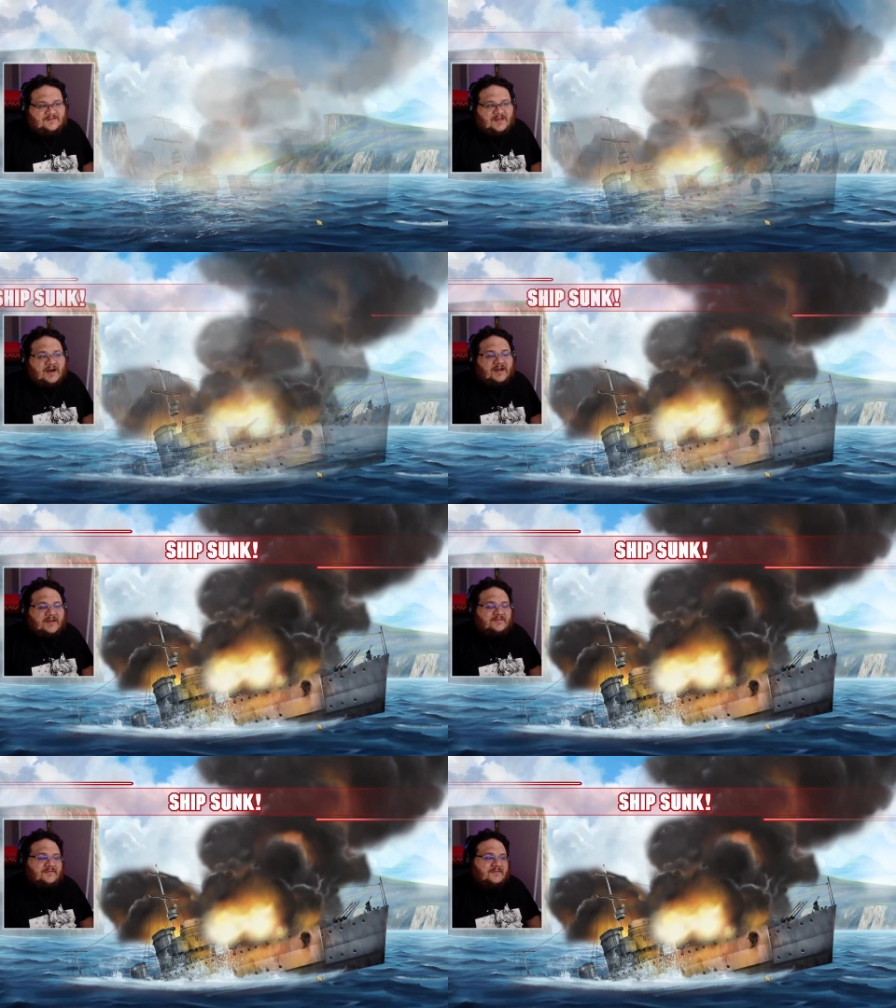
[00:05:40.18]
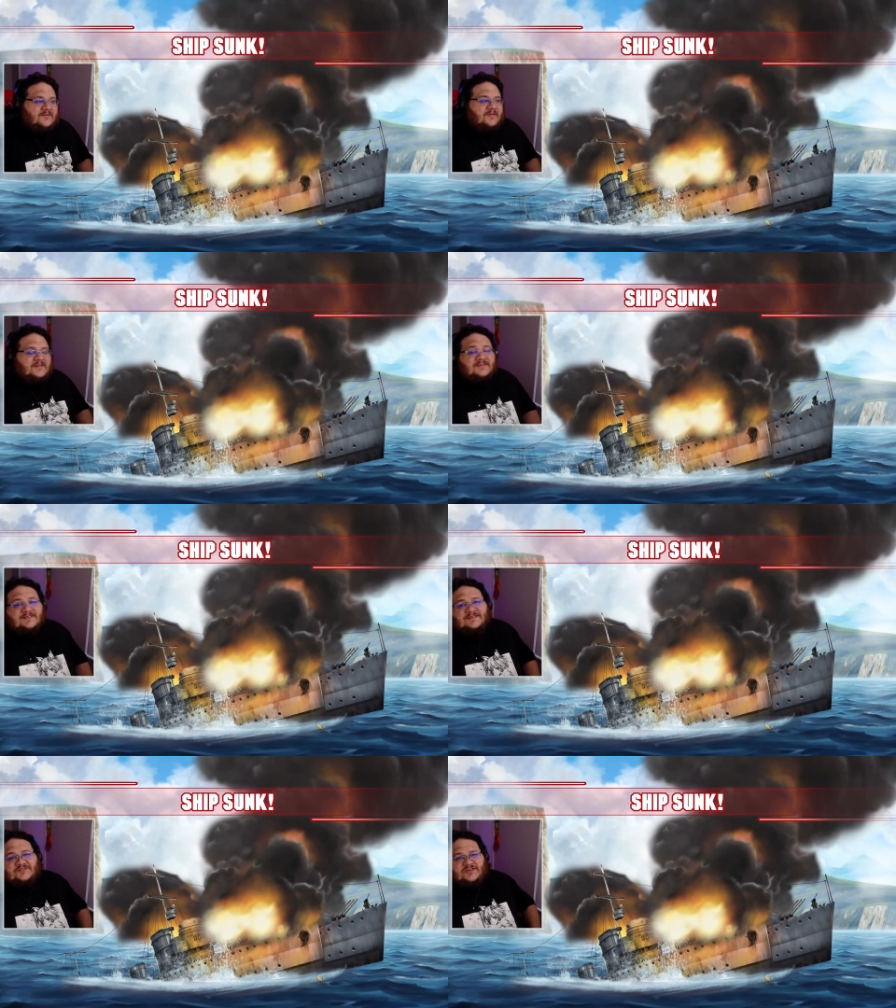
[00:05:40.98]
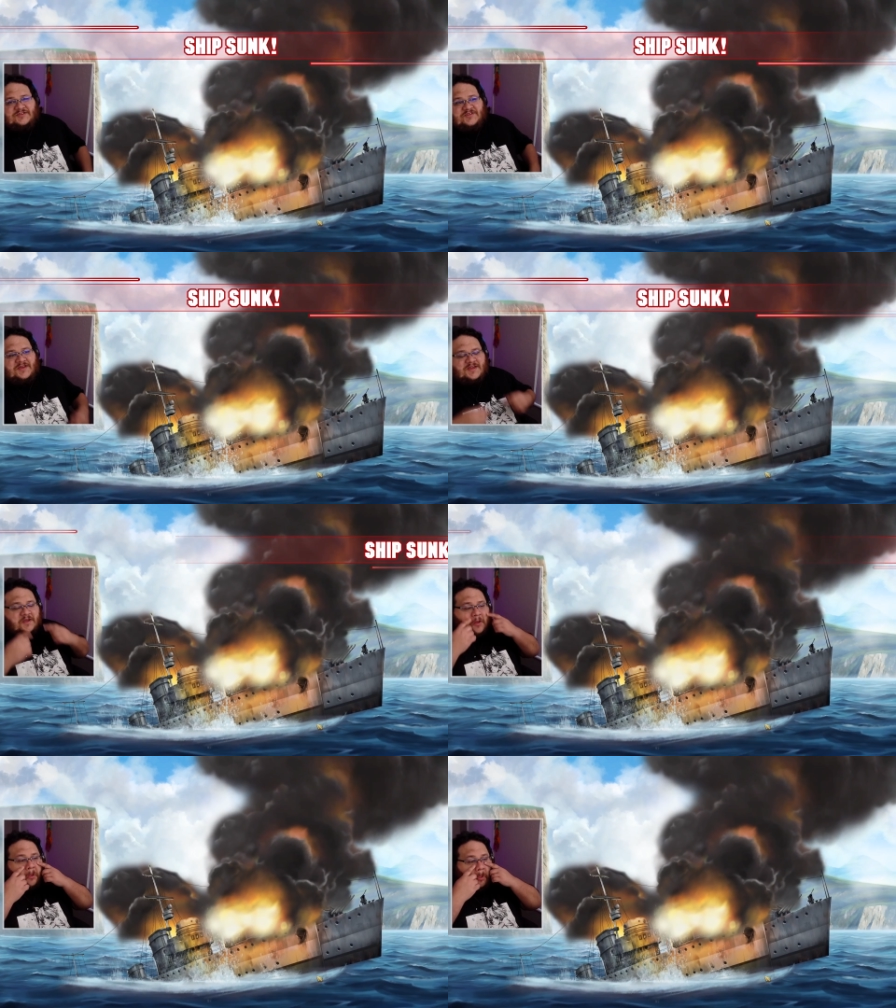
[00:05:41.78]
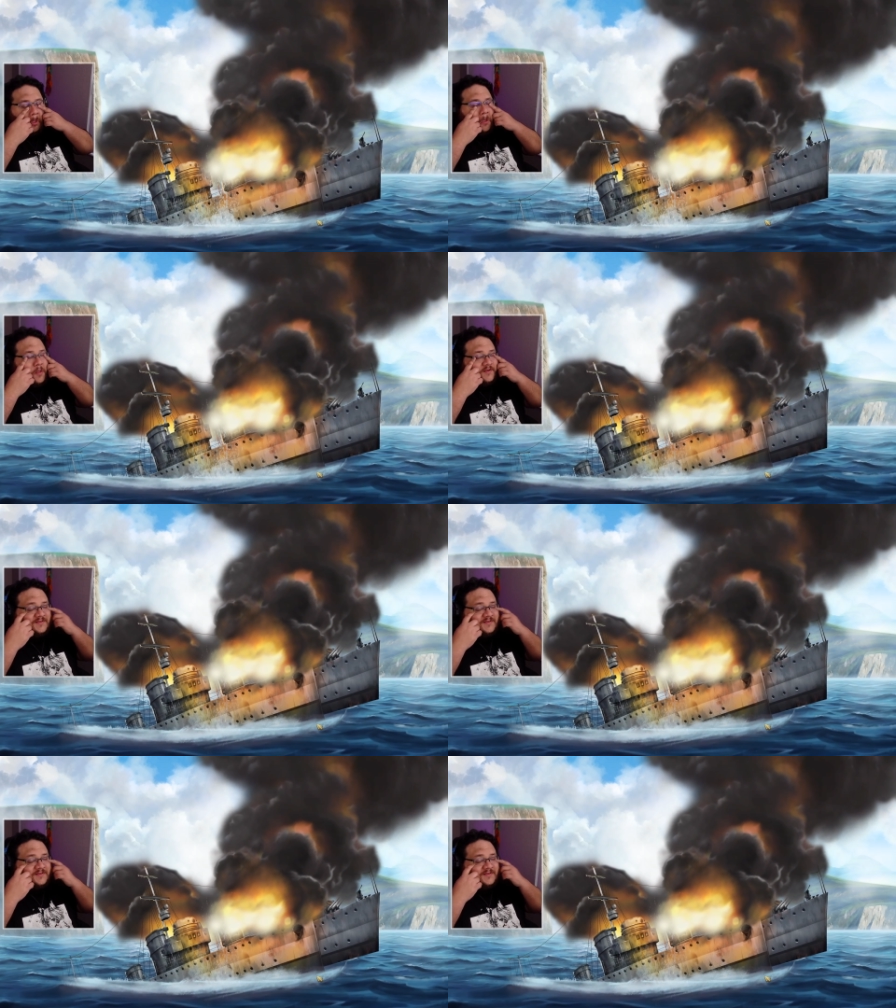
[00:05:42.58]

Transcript: Got it. This is a nice. GG. This